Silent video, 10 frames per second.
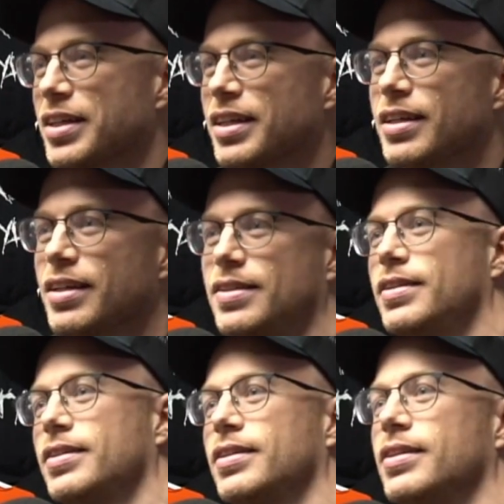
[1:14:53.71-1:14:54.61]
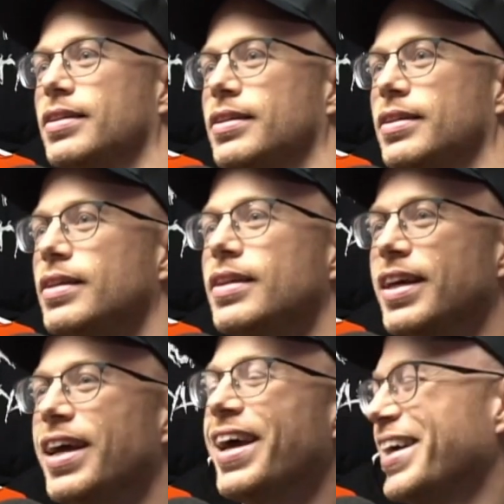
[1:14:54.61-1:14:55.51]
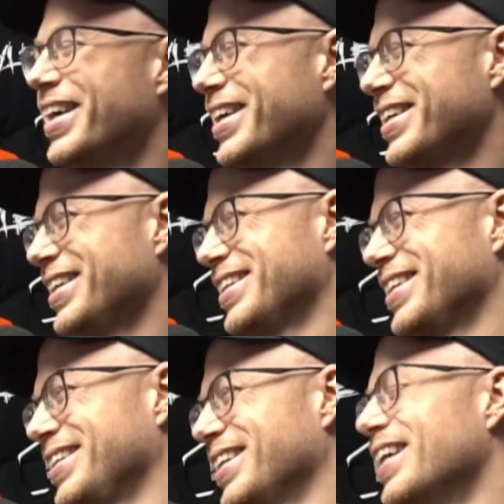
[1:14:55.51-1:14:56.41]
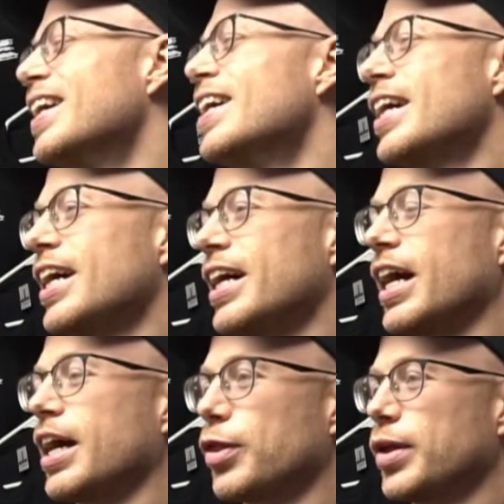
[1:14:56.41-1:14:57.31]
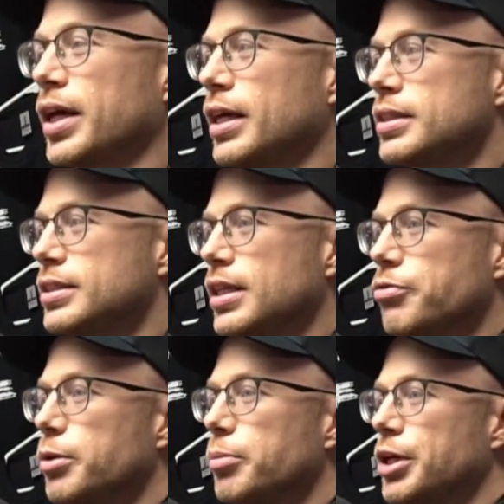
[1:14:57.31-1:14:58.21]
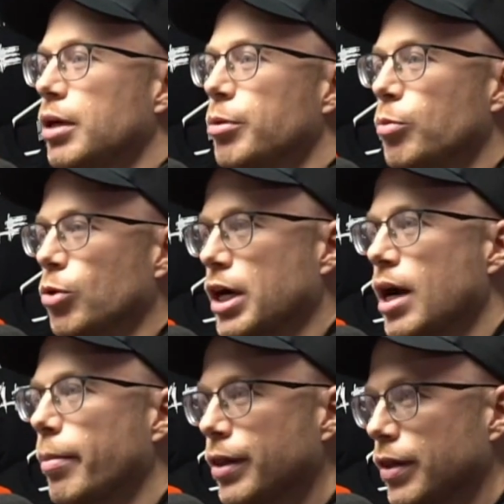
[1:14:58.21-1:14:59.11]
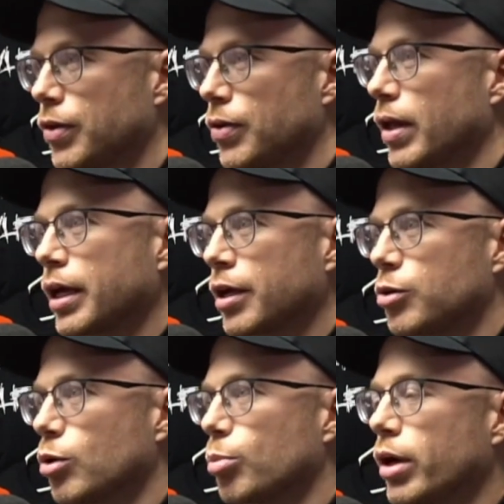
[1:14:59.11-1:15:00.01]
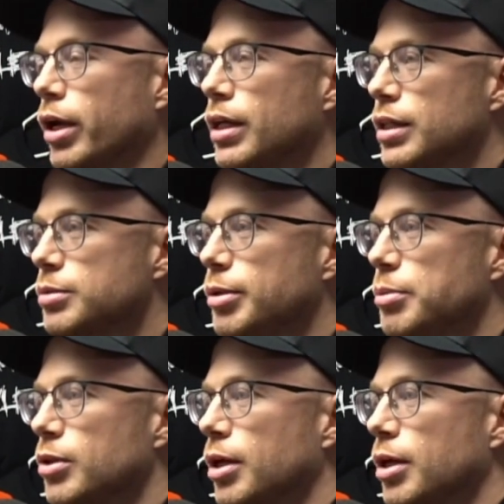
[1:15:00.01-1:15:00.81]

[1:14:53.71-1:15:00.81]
but you just don't think about that. Yeah, I think it's definitely becoming more common that they're like incorporating these people